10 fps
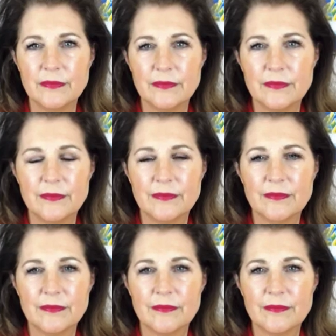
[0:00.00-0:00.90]

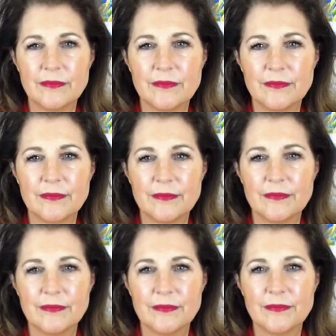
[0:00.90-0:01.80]

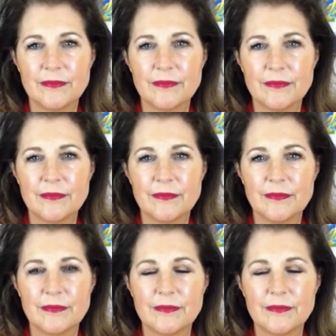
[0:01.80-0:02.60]
(silence)